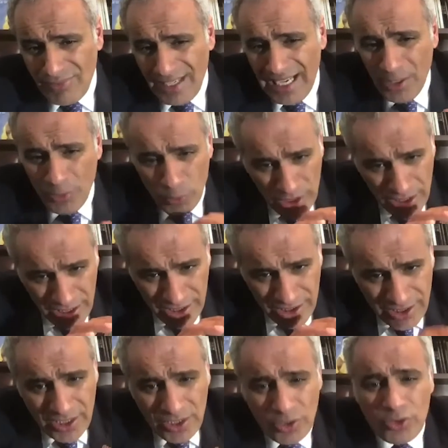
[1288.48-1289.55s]
and will
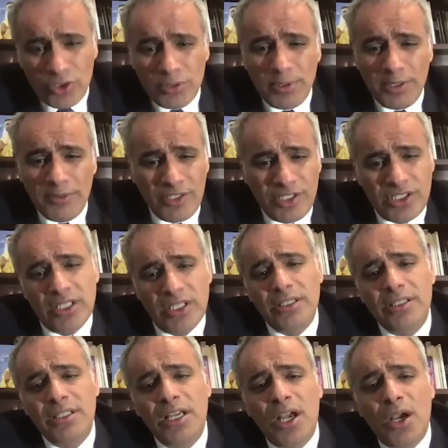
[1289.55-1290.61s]
continue to be
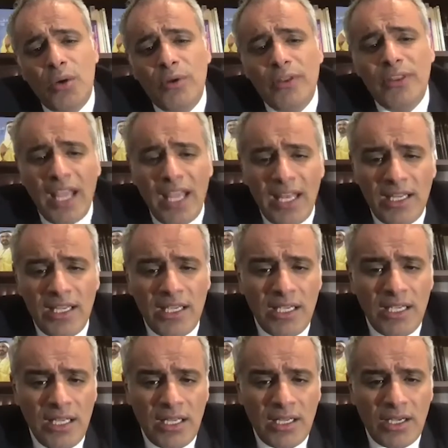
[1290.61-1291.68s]
vigilant with
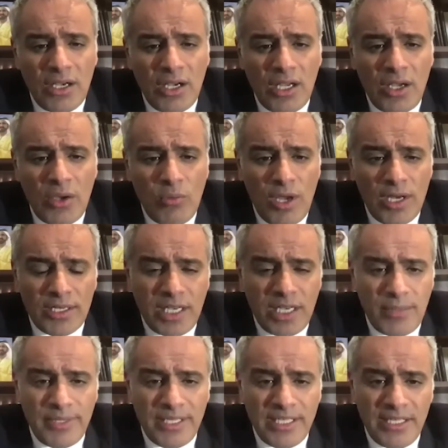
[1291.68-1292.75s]
anyone
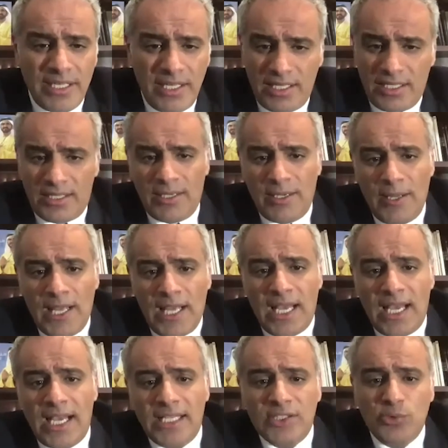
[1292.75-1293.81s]
coming in,
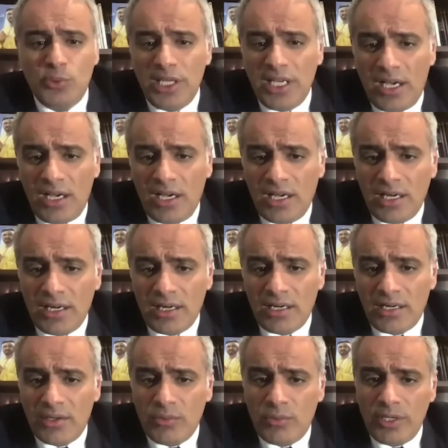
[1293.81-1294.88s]
as we are
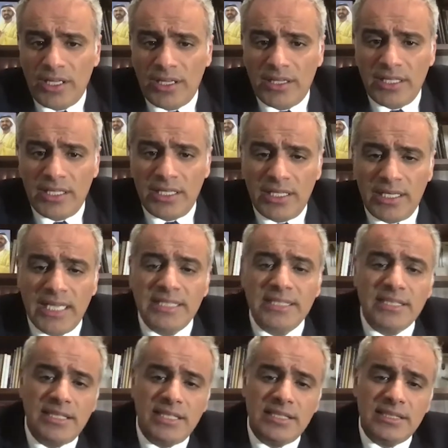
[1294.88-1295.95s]
with
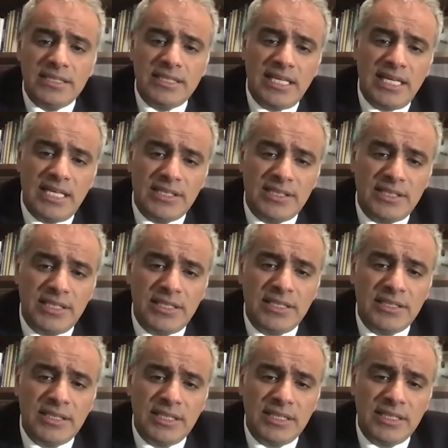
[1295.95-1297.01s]
residents and
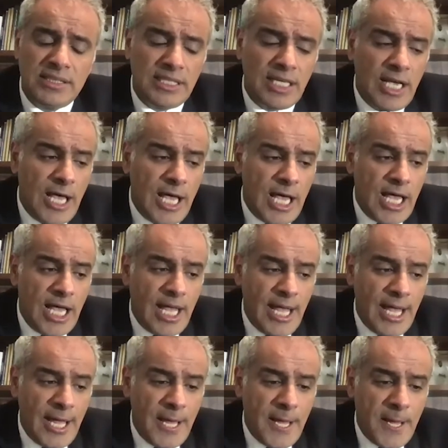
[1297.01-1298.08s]
citizens.
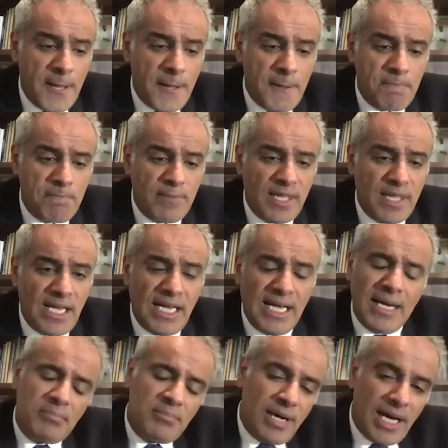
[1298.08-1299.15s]

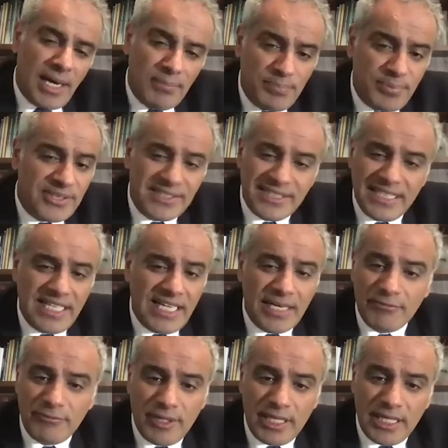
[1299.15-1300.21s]
I'm personally
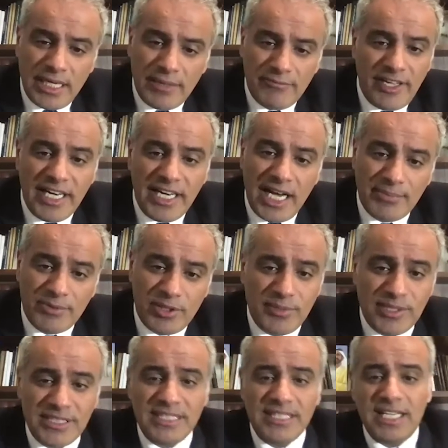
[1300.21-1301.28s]
very
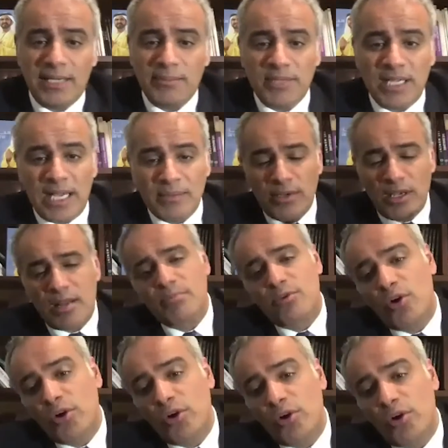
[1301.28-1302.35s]
optimistic. I'm
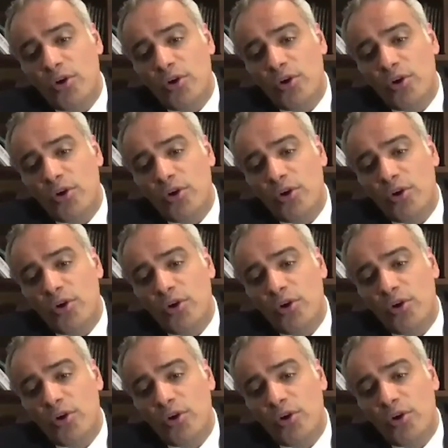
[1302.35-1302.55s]
going to